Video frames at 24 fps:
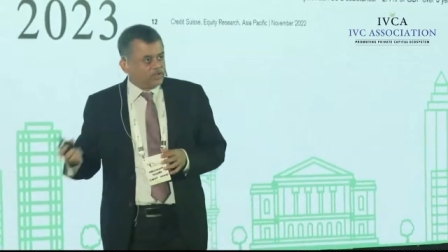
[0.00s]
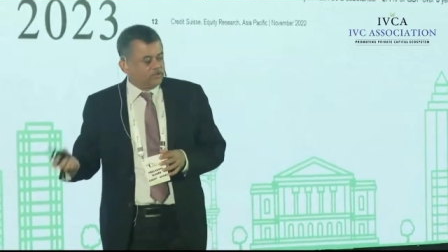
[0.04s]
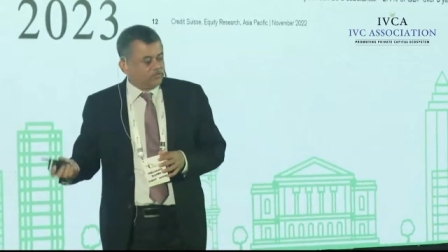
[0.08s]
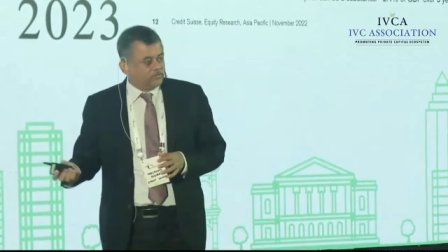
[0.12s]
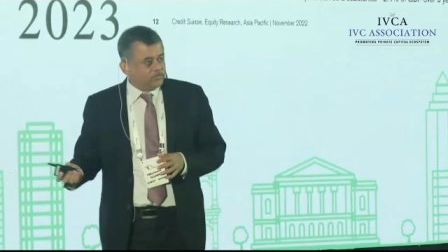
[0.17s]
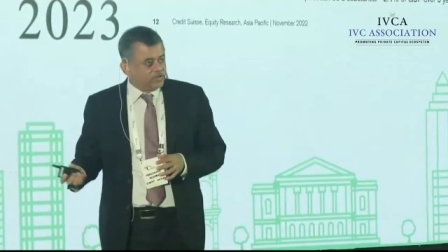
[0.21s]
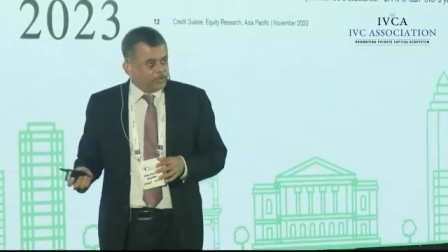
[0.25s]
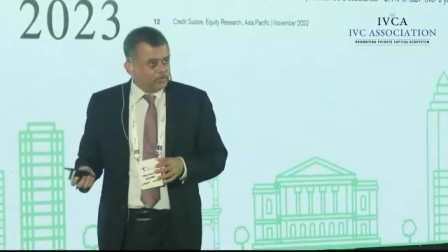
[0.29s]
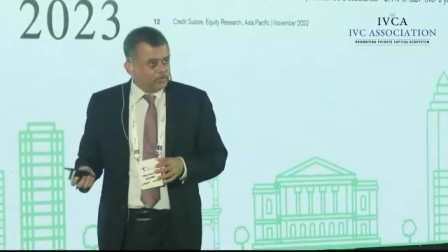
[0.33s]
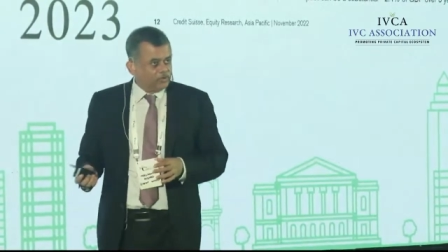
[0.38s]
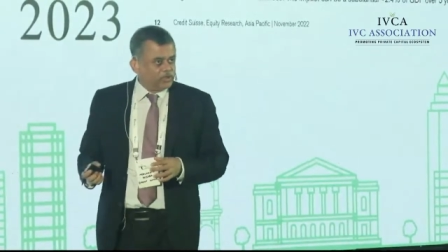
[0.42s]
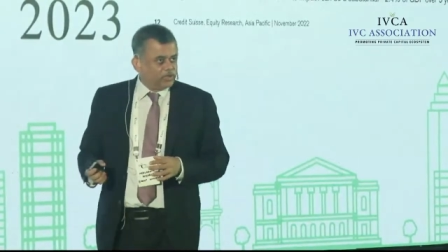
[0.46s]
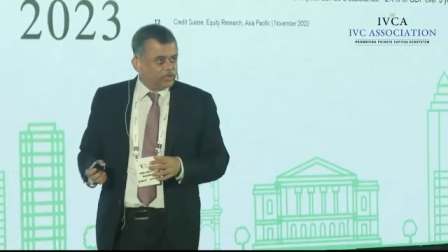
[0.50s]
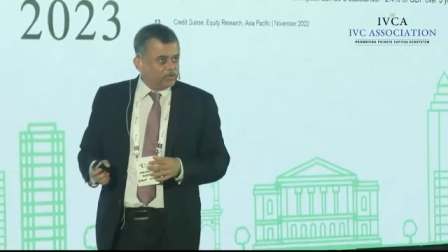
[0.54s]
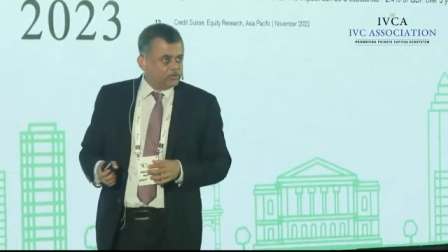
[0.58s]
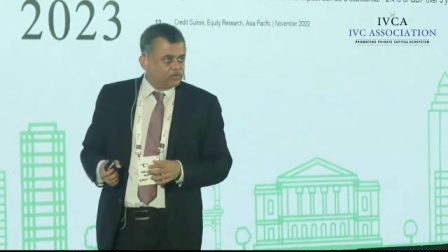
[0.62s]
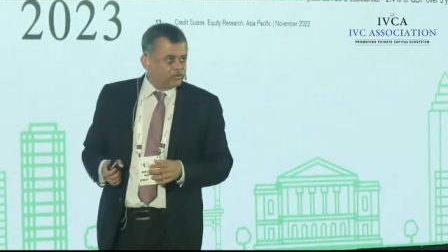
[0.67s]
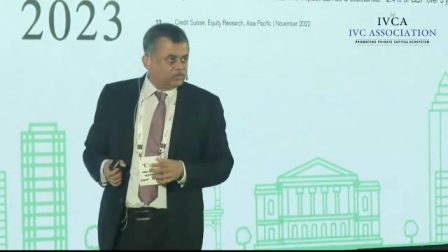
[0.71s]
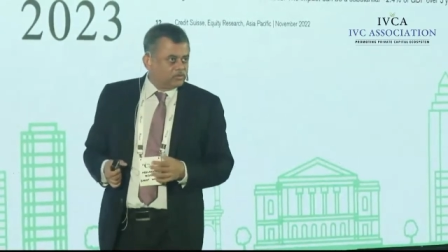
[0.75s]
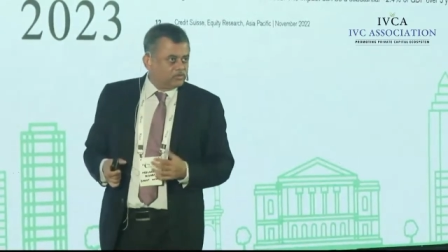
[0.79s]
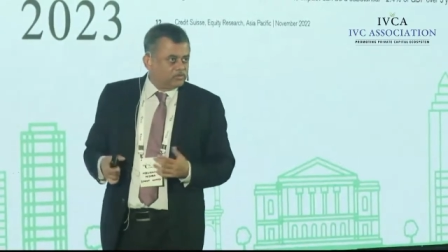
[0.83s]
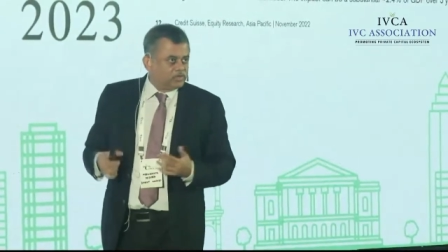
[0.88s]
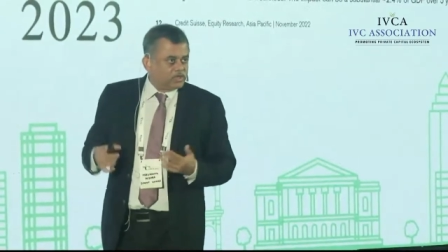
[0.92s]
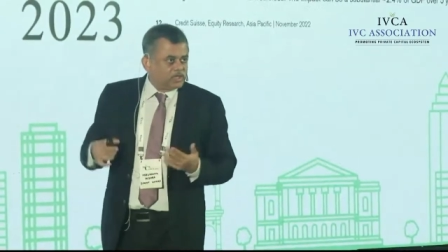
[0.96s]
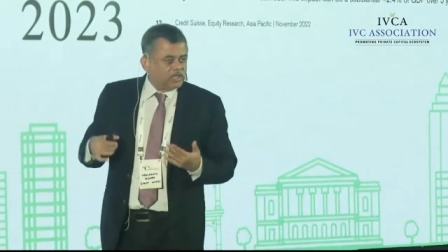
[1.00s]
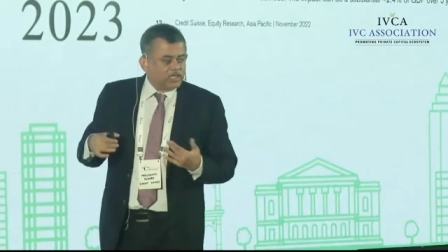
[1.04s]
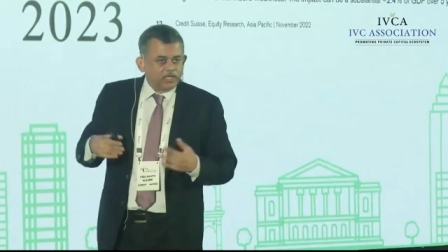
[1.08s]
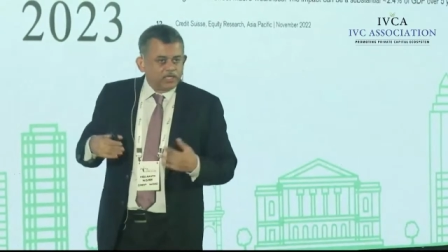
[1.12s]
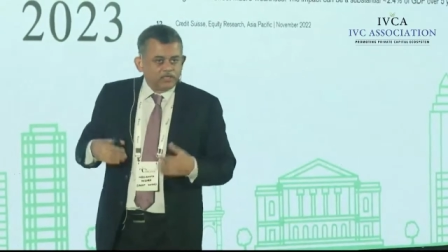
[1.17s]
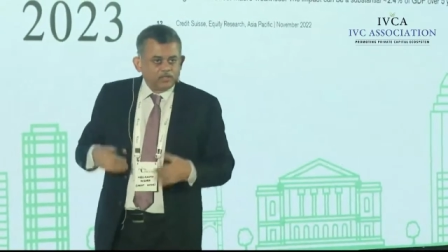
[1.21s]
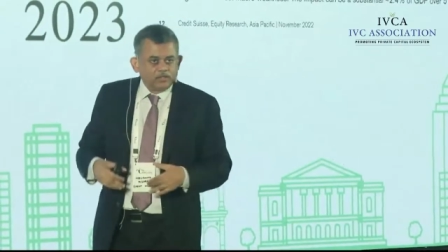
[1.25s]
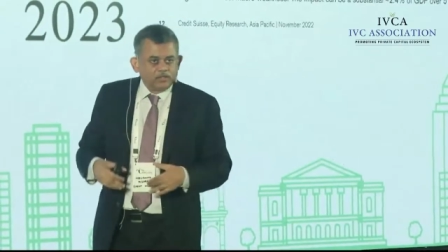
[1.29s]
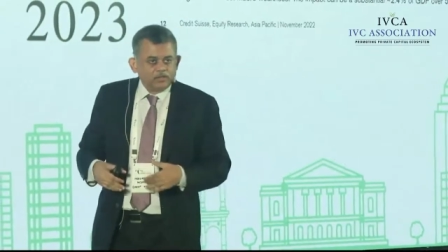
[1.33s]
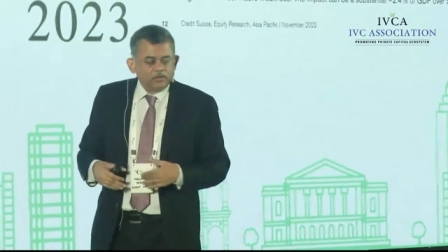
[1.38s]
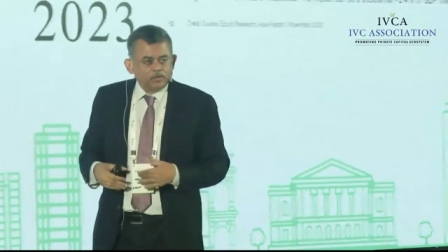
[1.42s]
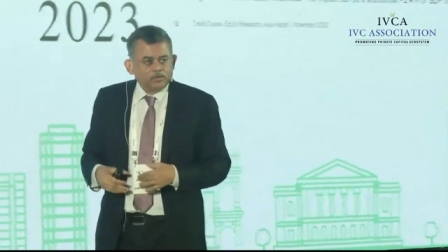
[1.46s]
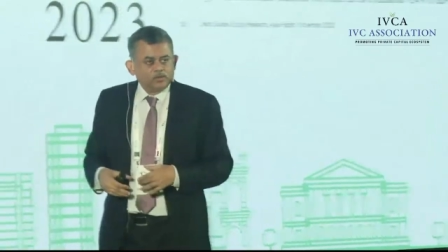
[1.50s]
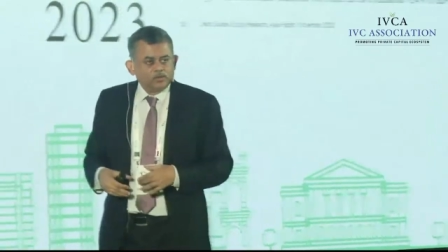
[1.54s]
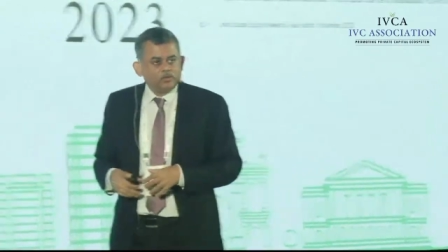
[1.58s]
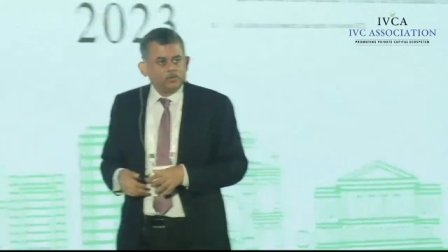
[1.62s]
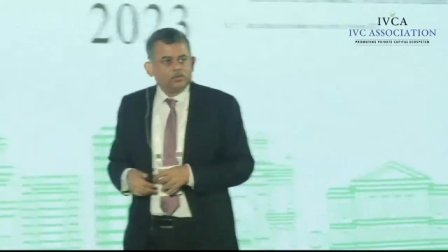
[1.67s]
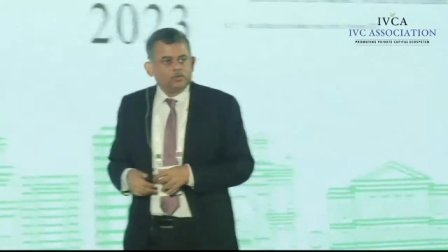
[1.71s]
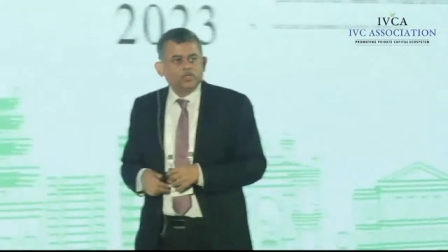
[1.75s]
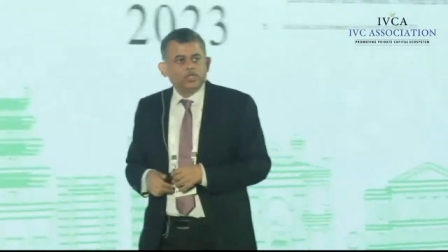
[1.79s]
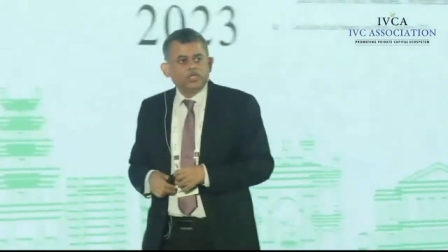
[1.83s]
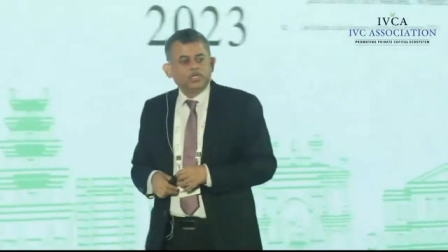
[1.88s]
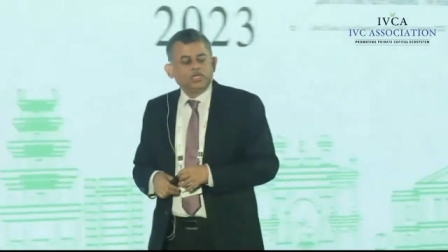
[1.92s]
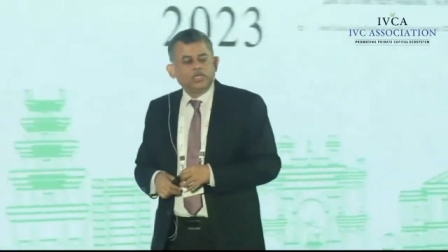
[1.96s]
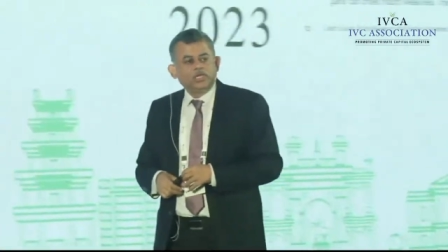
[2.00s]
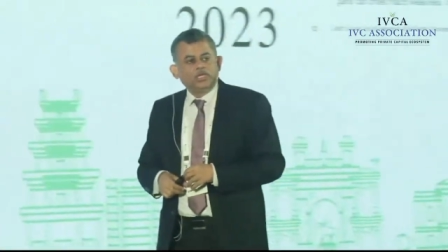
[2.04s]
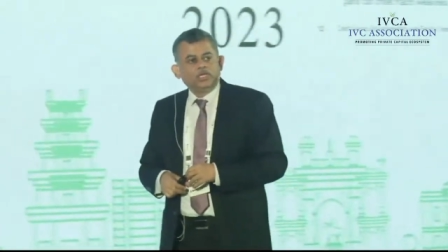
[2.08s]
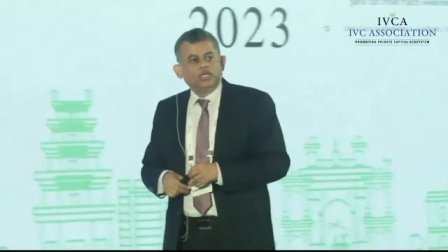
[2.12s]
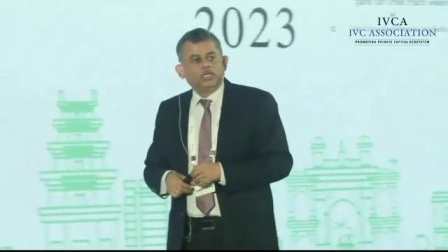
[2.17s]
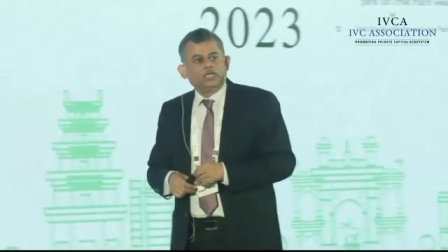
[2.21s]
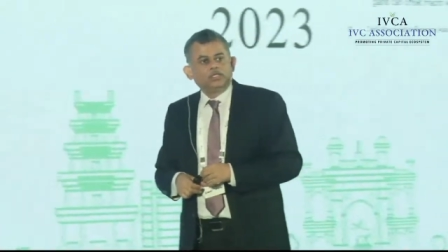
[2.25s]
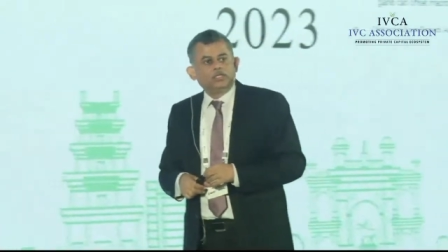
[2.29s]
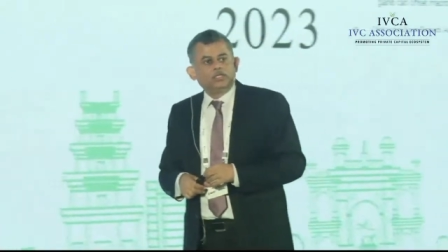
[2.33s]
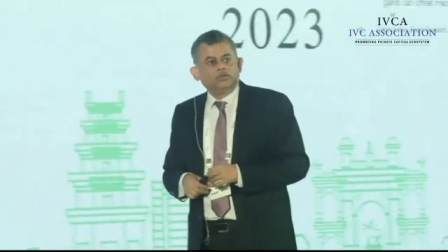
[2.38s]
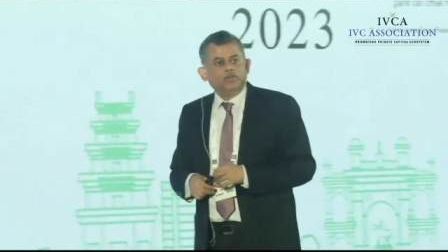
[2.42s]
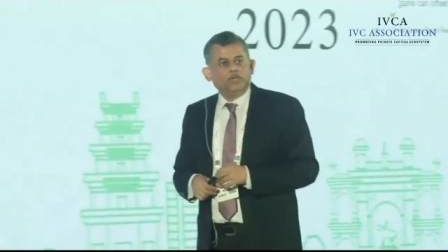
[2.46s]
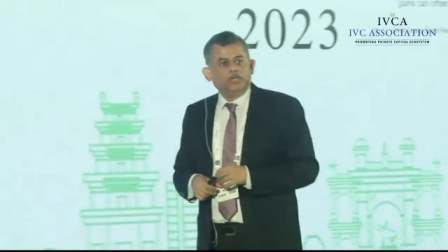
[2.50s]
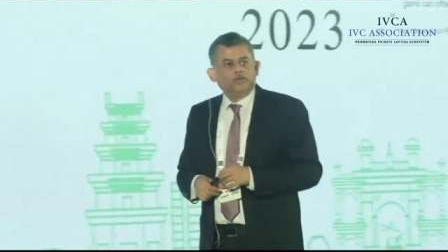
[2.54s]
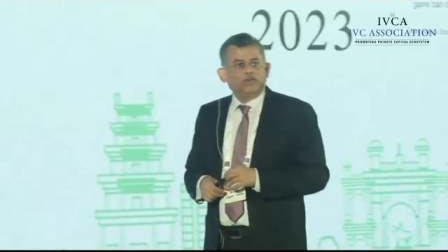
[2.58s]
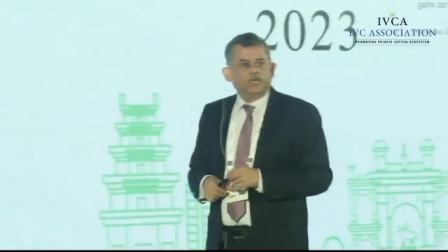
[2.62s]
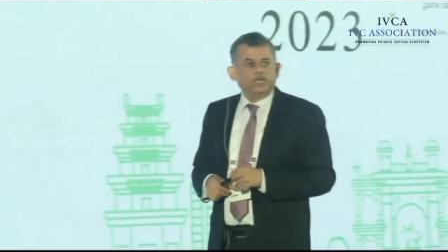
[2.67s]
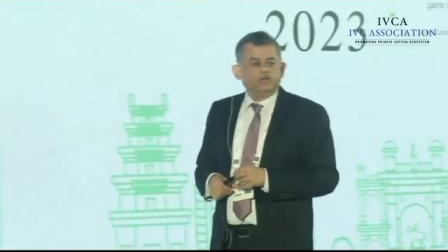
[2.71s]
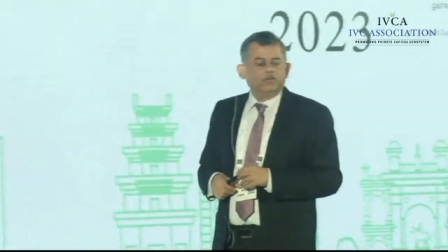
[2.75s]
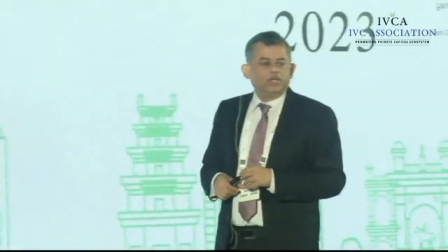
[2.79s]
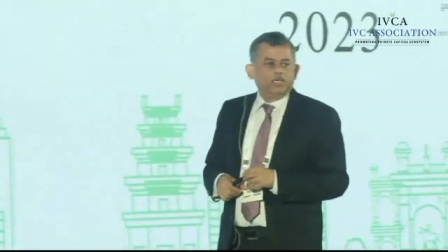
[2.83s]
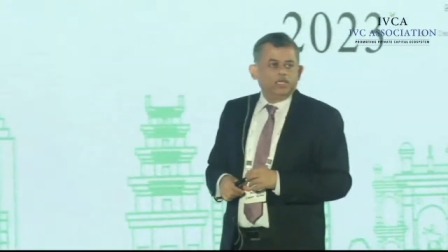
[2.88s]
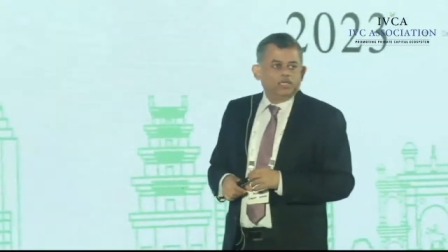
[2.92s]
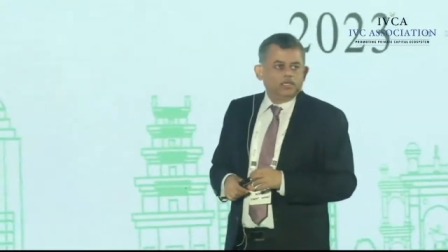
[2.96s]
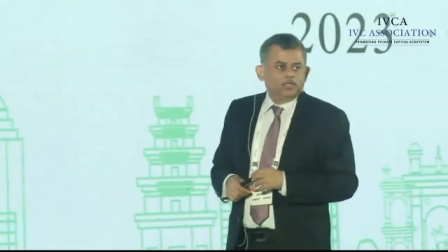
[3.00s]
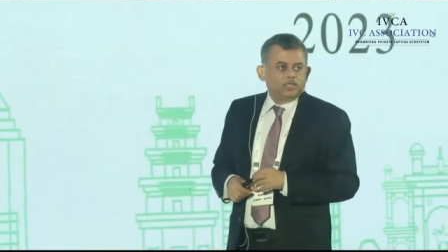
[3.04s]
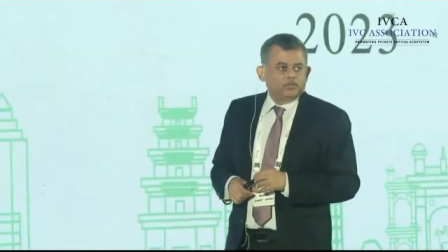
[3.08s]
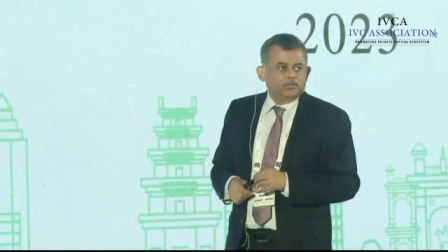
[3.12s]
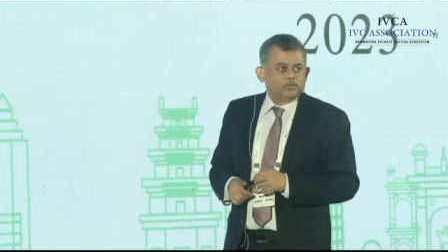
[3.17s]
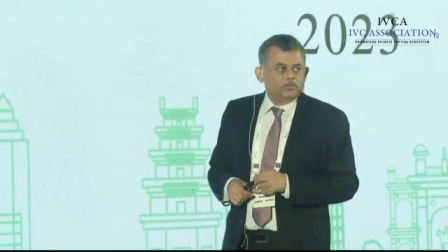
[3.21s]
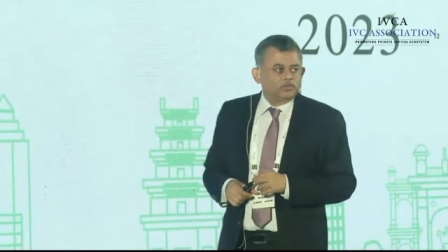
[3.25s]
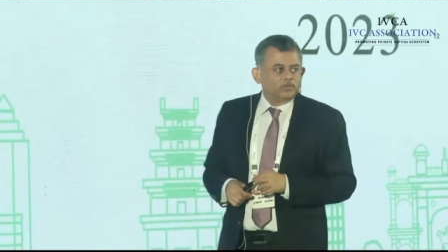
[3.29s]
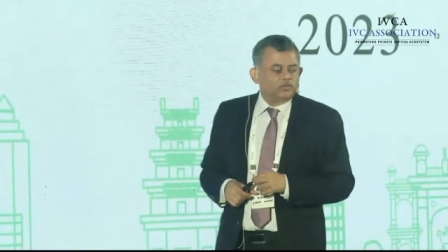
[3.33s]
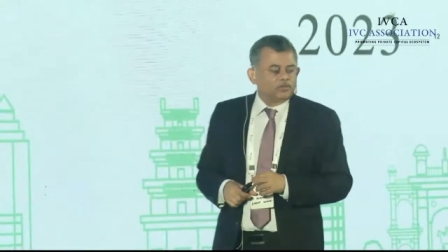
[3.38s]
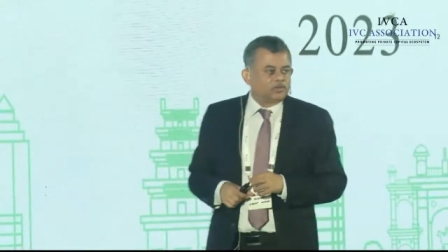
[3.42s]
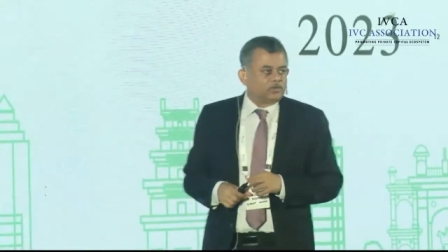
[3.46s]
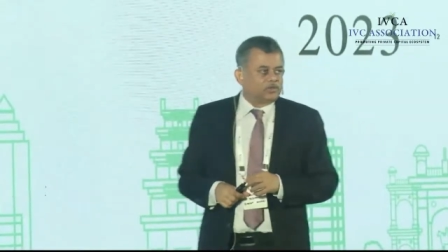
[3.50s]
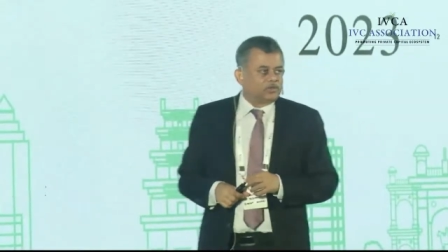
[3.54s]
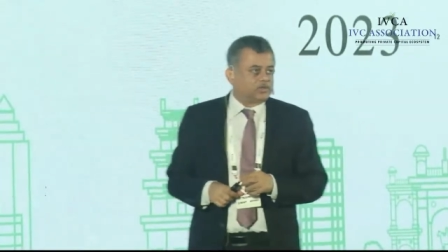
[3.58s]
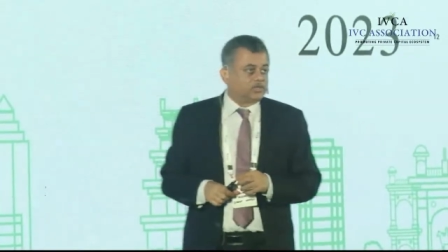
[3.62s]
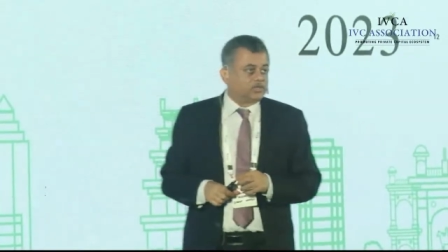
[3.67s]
remarkable progress. Just to give you some numbers,